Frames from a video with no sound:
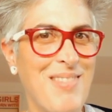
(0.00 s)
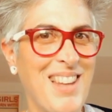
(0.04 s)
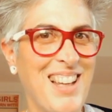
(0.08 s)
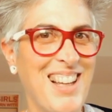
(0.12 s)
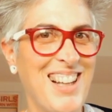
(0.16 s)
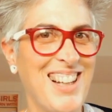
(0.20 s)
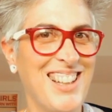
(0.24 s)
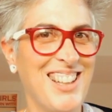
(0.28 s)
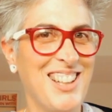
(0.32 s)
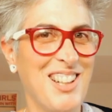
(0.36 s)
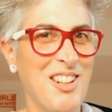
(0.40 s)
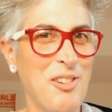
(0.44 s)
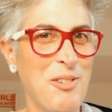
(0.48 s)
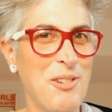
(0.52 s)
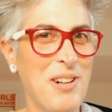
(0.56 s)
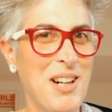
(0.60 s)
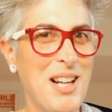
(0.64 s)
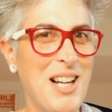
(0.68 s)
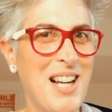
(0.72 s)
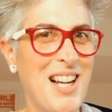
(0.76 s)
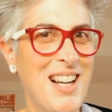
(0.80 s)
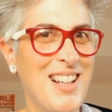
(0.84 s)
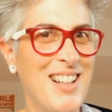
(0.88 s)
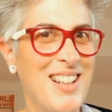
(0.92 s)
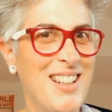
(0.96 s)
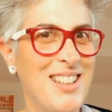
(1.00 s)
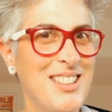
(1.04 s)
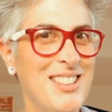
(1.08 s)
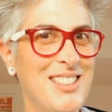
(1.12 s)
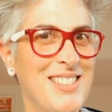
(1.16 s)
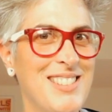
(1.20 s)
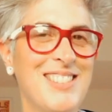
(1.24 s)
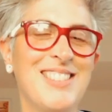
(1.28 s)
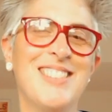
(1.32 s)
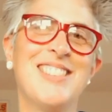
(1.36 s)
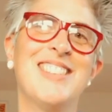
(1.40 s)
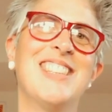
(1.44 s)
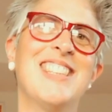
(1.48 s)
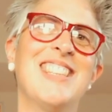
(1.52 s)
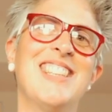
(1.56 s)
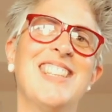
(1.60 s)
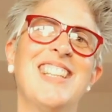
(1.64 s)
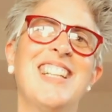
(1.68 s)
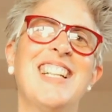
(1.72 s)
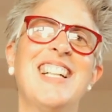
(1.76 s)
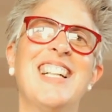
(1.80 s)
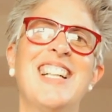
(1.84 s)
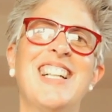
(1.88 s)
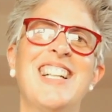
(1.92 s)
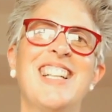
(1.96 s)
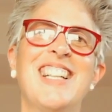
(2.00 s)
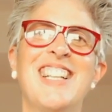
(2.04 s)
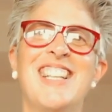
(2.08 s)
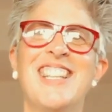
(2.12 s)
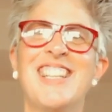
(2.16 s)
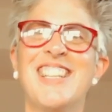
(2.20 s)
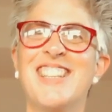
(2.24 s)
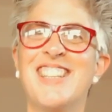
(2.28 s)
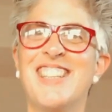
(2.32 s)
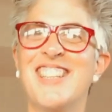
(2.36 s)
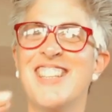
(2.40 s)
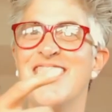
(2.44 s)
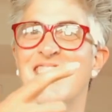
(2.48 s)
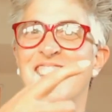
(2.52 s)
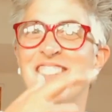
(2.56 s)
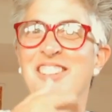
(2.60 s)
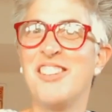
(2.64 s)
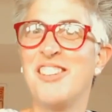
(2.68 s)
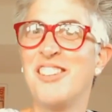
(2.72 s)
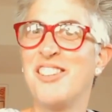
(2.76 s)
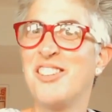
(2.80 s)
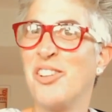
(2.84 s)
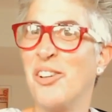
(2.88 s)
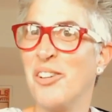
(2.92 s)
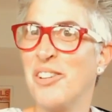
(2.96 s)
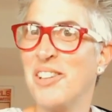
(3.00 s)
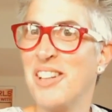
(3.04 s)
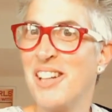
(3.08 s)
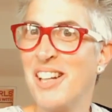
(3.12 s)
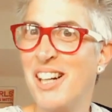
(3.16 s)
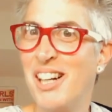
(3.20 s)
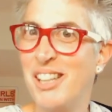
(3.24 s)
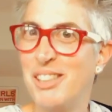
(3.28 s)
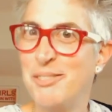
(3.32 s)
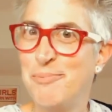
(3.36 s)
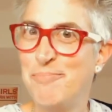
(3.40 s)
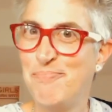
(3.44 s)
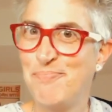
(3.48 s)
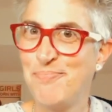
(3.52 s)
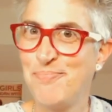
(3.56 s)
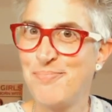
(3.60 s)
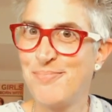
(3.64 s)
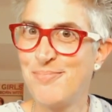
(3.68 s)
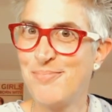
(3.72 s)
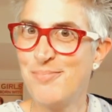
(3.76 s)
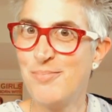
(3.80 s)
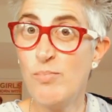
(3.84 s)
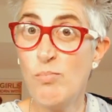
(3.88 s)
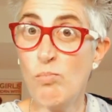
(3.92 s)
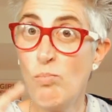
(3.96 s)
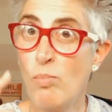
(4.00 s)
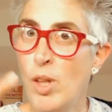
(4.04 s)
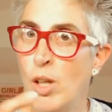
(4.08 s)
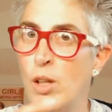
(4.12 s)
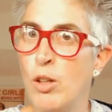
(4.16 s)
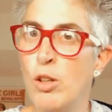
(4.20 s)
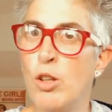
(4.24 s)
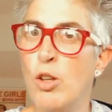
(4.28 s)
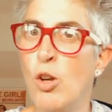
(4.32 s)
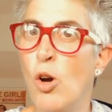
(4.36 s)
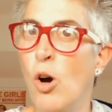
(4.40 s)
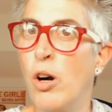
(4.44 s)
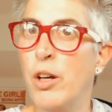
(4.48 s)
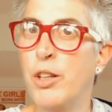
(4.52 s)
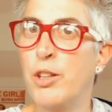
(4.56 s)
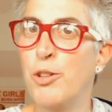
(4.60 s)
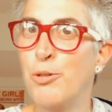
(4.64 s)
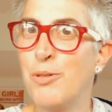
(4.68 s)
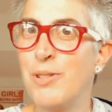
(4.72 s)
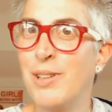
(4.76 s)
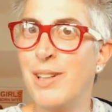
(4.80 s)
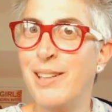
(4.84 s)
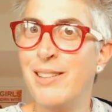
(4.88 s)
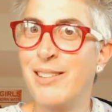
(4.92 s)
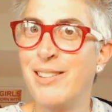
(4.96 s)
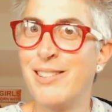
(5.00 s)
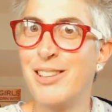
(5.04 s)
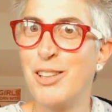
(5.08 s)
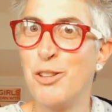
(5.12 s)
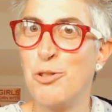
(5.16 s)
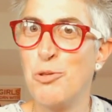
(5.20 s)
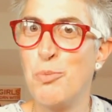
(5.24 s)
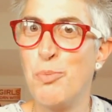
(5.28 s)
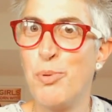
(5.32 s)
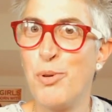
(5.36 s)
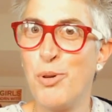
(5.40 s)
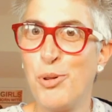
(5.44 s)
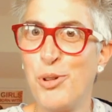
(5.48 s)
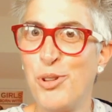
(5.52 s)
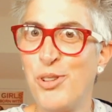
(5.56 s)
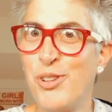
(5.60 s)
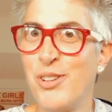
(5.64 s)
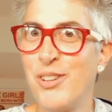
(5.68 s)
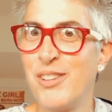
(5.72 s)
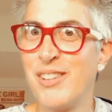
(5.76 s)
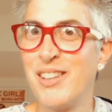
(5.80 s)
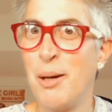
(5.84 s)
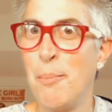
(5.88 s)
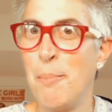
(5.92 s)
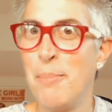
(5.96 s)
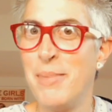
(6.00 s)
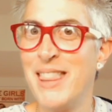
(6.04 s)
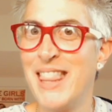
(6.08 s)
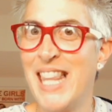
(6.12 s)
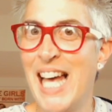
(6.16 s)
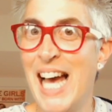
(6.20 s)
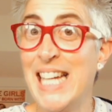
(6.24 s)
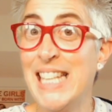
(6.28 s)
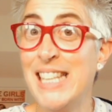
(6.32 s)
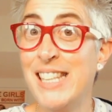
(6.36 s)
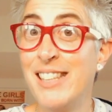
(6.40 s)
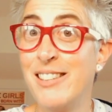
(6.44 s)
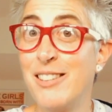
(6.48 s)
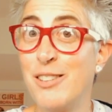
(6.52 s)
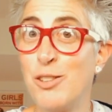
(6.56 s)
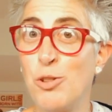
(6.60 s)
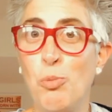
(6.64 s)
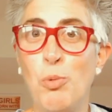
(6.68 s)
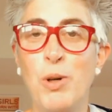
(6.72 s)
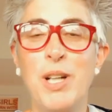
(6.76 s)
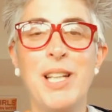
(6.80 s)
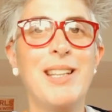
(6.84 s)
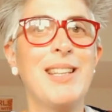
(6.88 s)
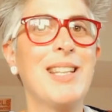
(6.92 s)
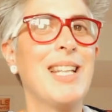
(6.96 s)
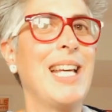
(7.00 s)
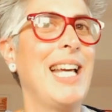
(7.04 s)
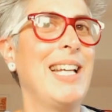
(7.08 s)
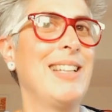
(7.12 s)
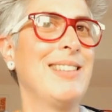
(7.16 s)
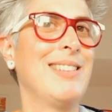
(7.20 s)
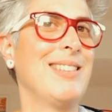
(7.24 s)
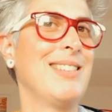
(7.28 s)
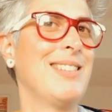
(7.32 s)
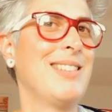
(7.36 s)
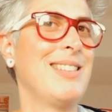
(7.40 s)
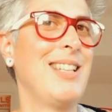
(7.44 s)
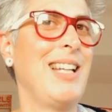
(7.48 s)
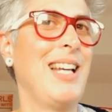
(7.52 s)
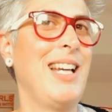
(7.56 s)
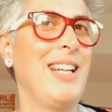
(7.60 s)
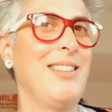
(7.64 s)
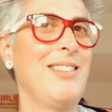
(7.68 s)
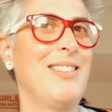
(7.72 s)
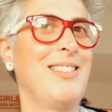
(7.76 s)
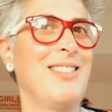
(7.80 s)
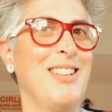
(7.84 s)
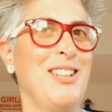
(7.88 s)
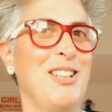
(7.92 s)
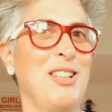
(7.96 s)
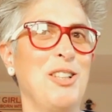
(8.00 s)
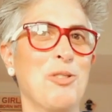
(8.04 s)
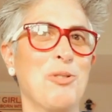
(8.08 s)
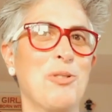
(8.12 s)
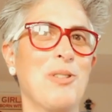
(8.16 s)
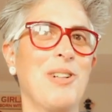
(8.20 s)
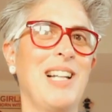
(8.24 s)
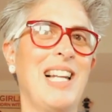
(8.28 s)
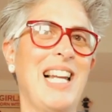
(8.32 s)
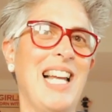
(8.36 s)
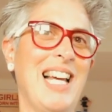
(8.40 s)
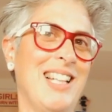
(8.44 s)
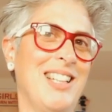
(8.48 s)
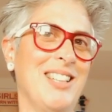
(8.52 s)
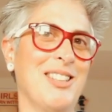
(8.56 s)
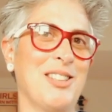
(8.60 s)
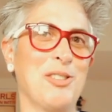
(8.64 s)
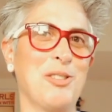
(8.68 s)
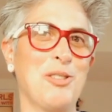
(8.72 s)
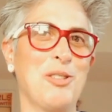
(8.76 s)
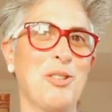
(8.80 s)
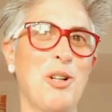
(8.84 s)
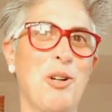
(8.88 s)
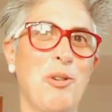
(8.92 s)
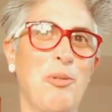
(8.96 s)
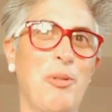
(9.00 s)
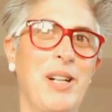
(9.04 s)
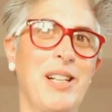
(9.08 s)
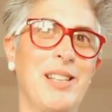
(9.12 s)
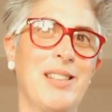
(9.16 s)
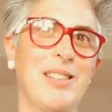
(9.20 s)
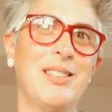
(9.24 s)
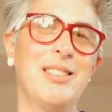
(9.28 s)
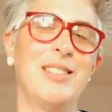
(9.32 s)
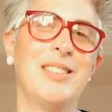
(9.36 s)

Aloha! This is Doña, your ukulista who brews you some nice, sweet and tasty ukulele tutorial.